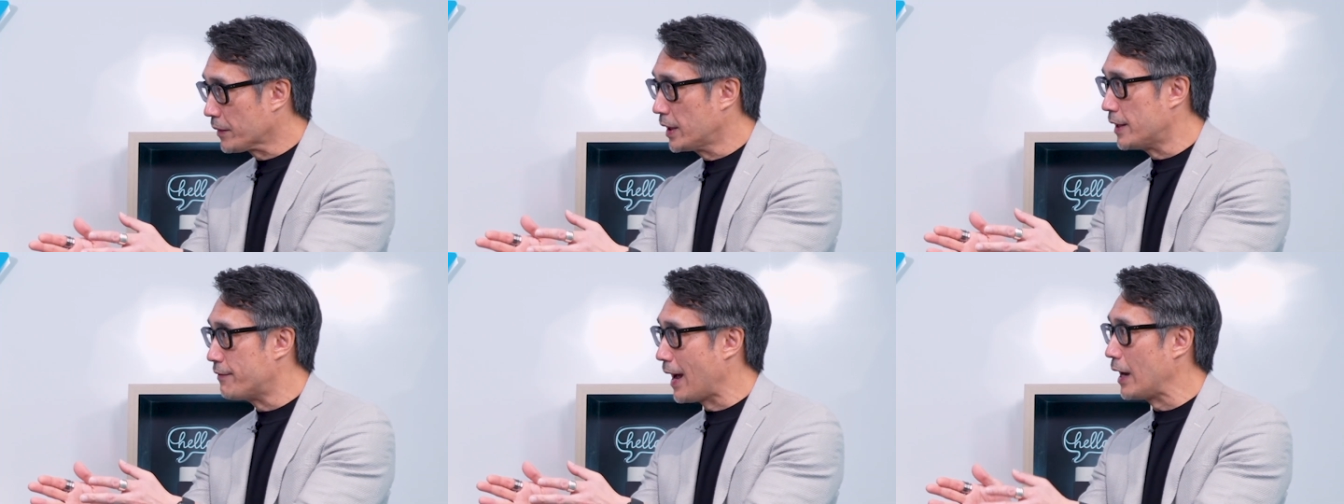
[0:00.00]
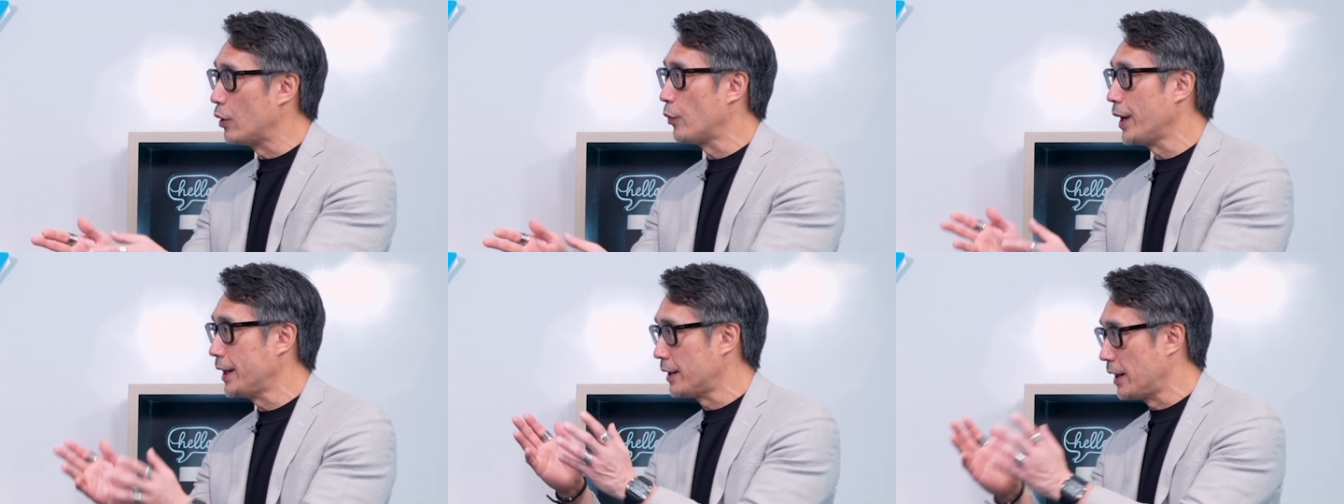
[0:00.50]

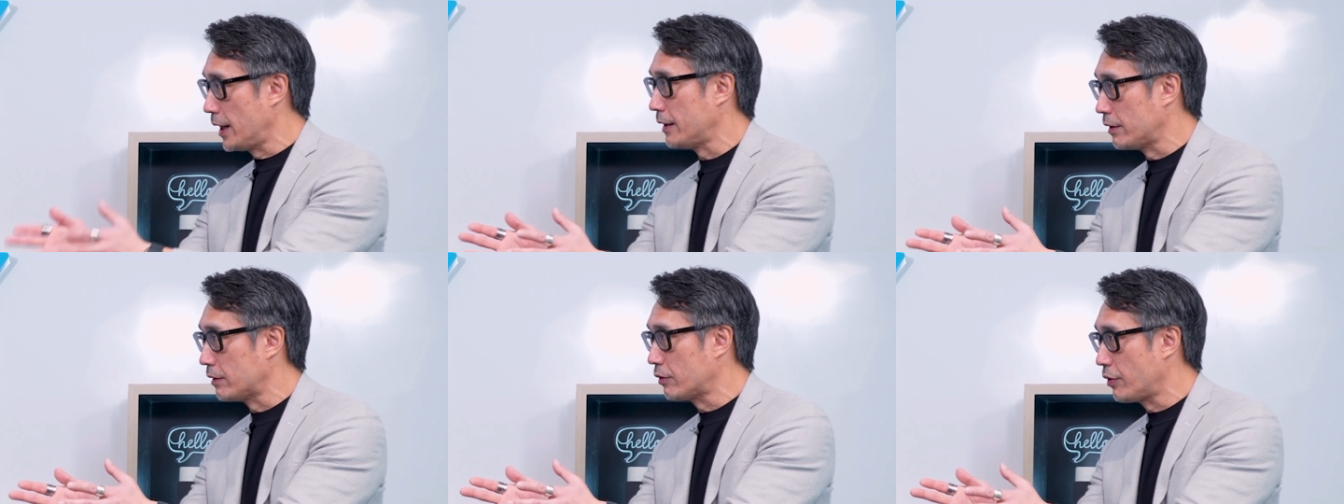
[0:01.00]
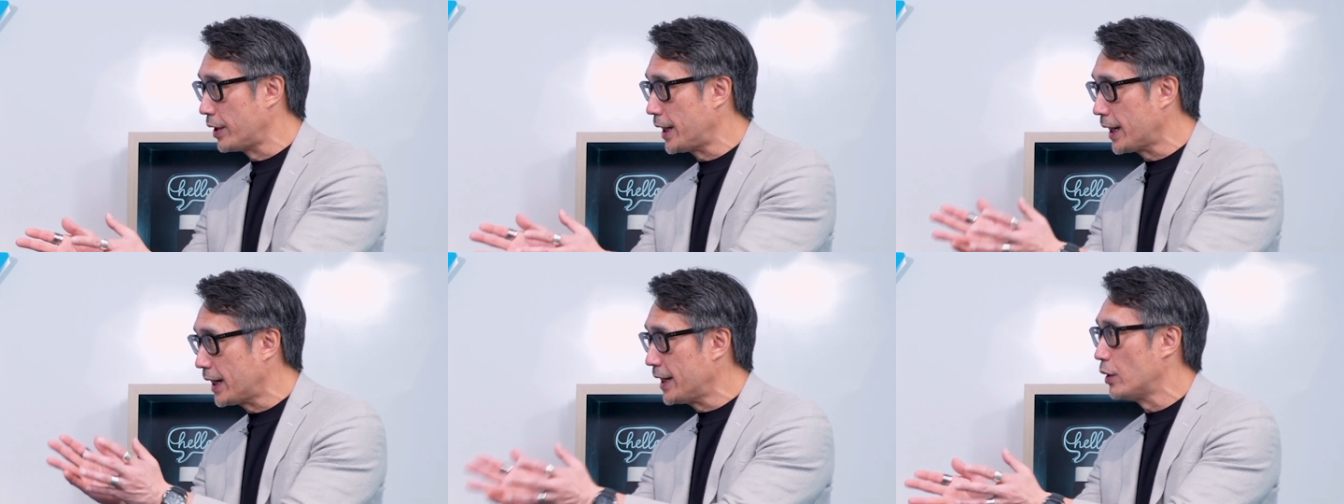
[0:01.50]
evaluate and
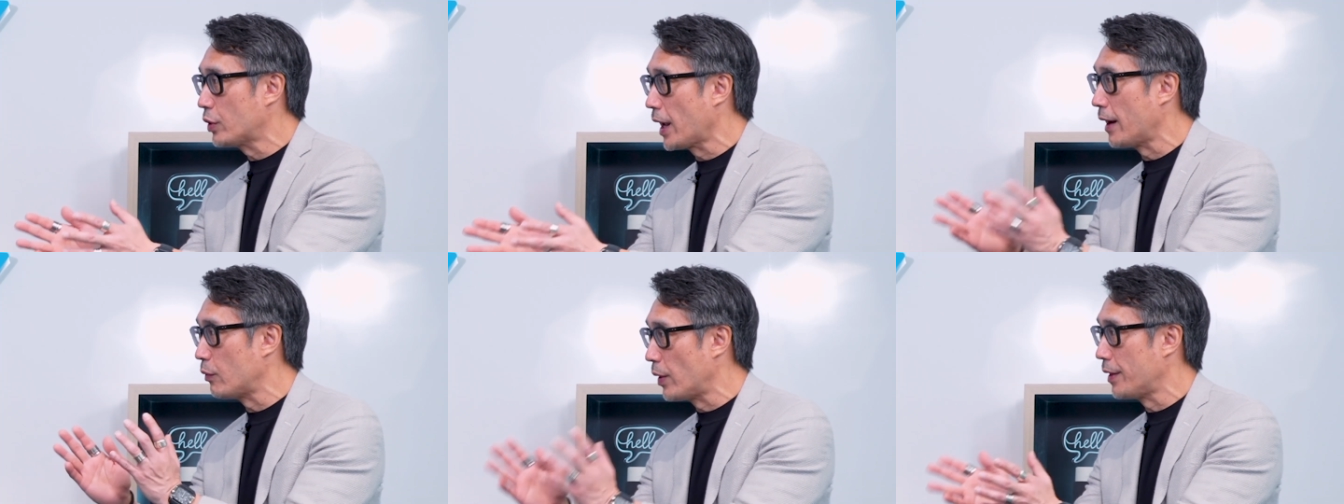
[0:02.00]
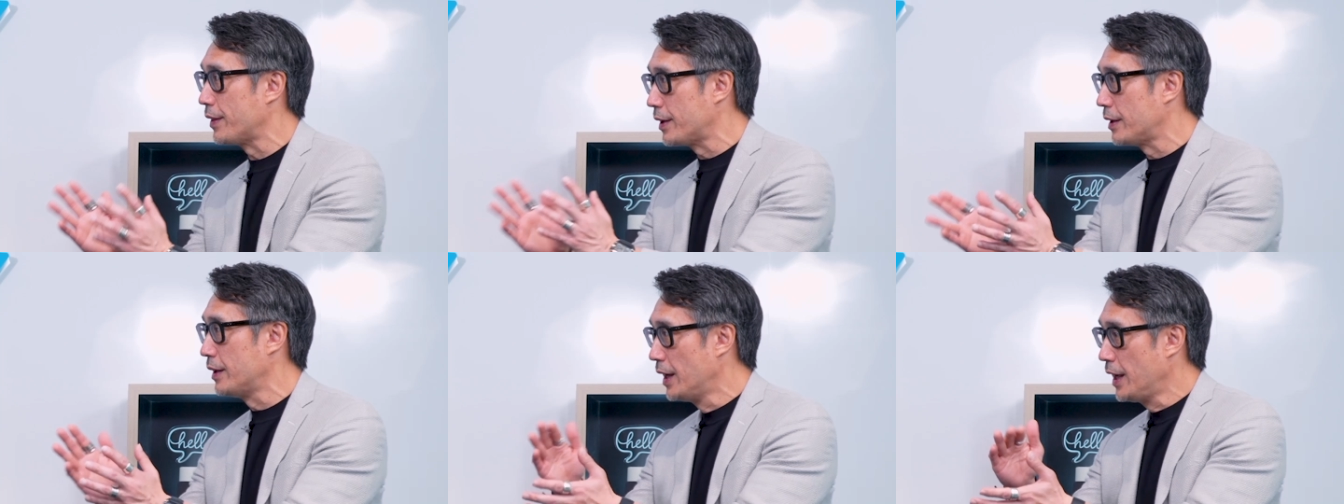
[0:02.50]
critically look at
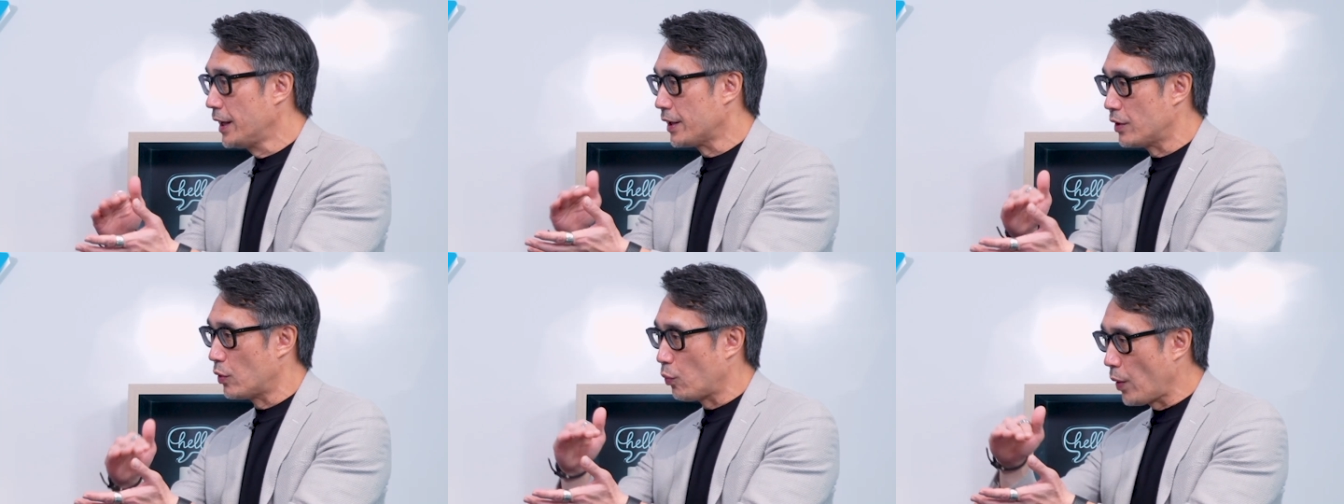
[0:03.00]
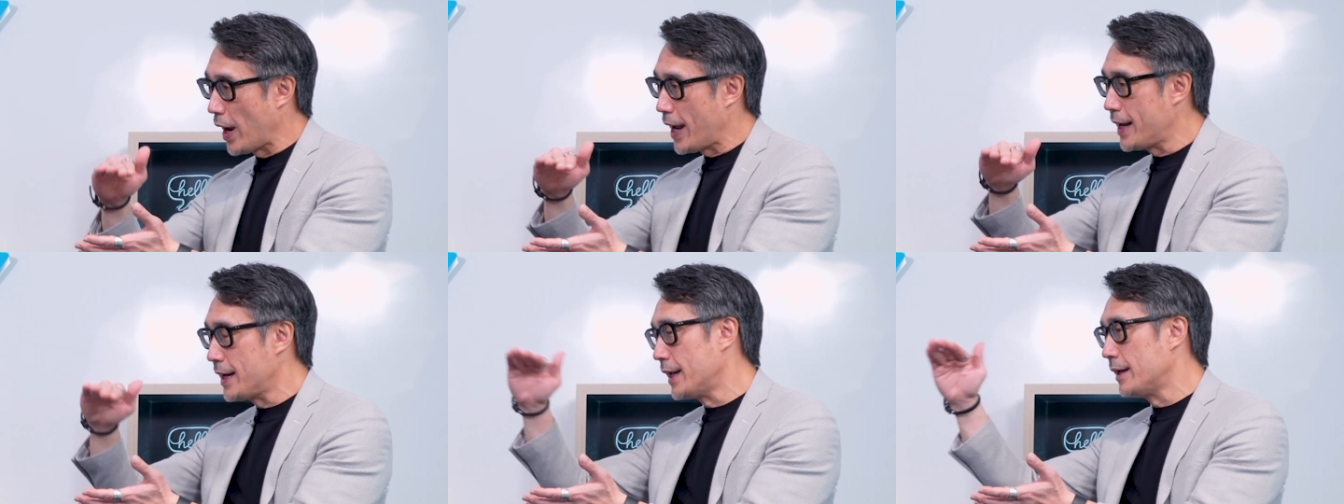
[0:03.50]
whether, you know, where
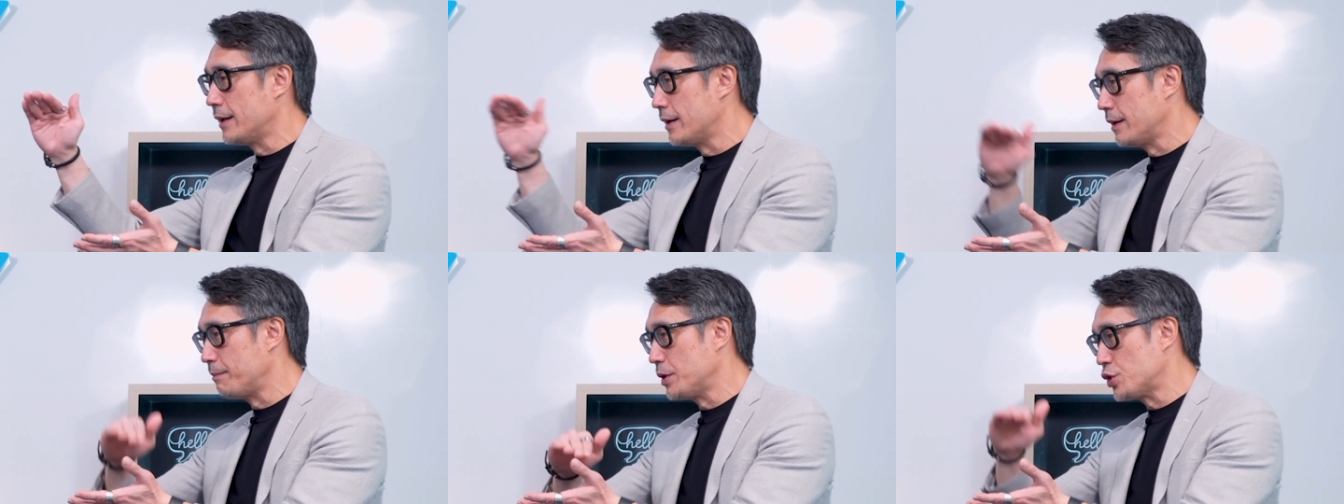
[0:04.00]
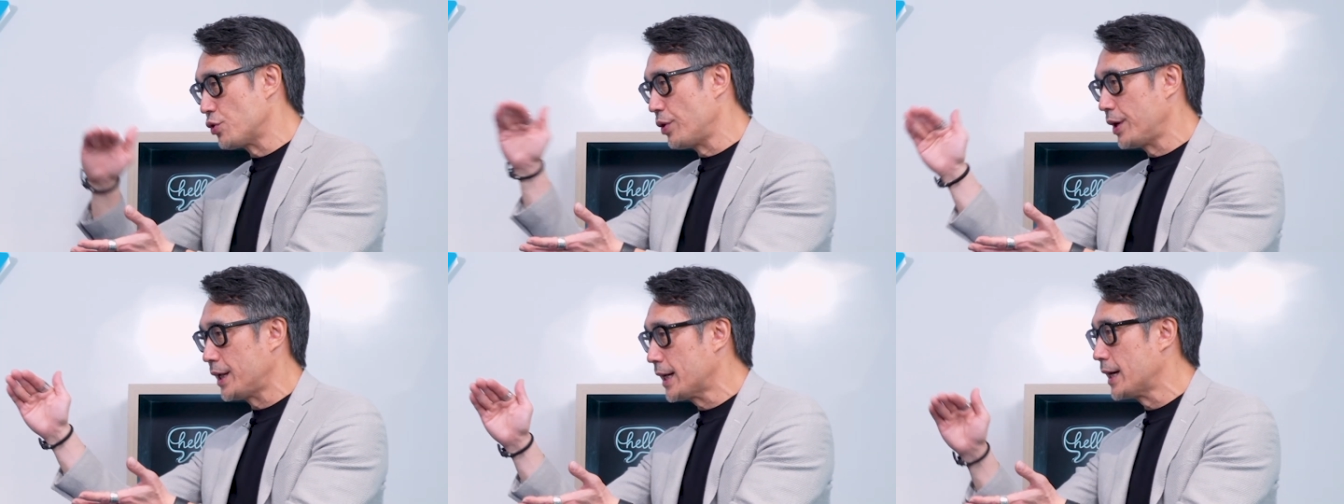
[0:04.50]
in the
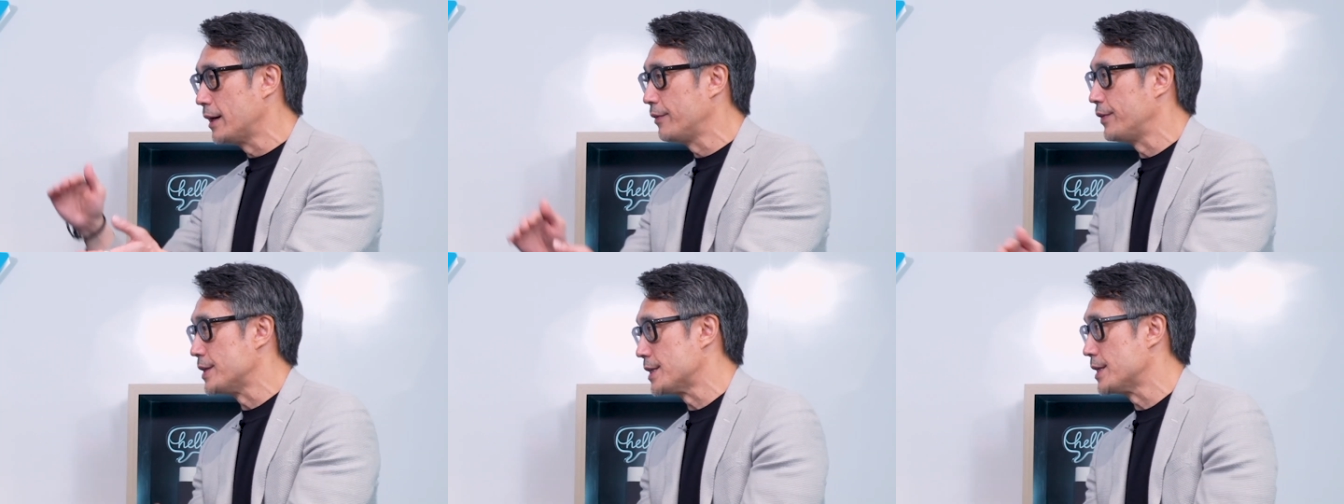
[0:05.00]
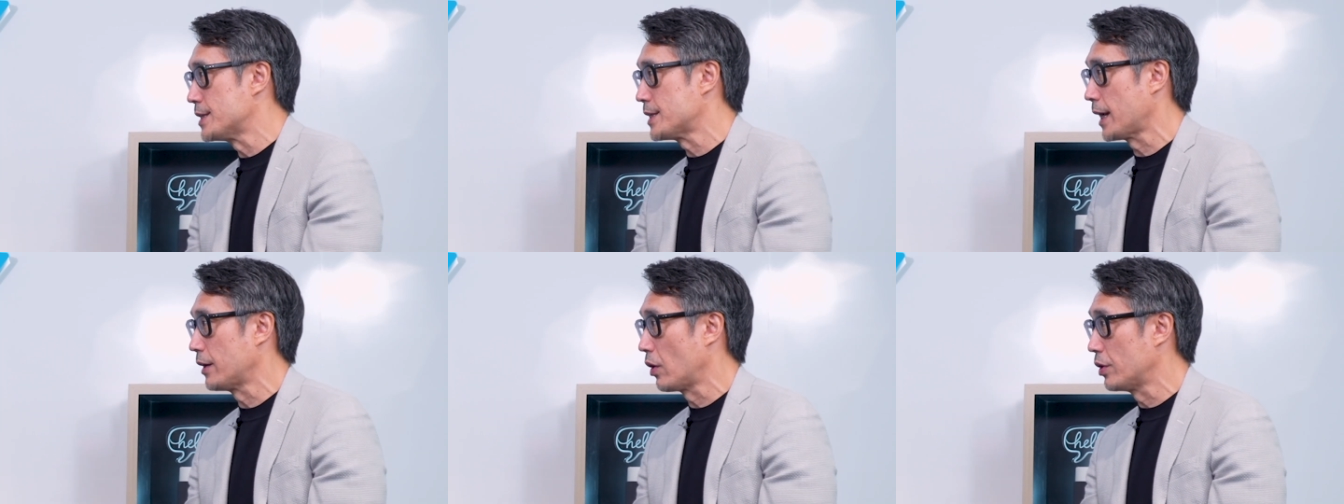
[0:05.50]
maturity curve is this
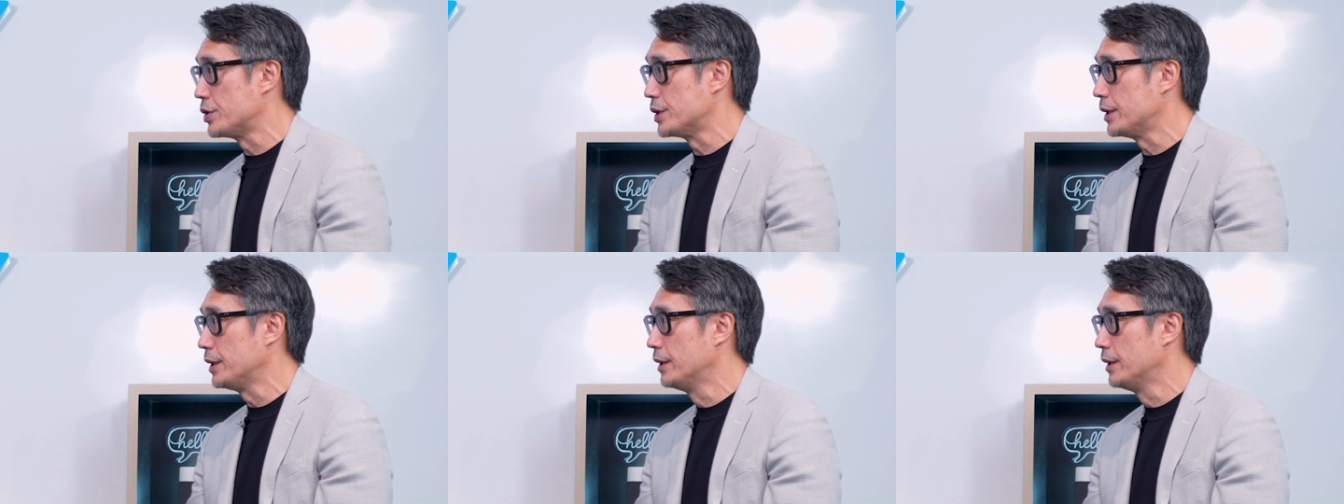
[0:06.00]
technology, yeah.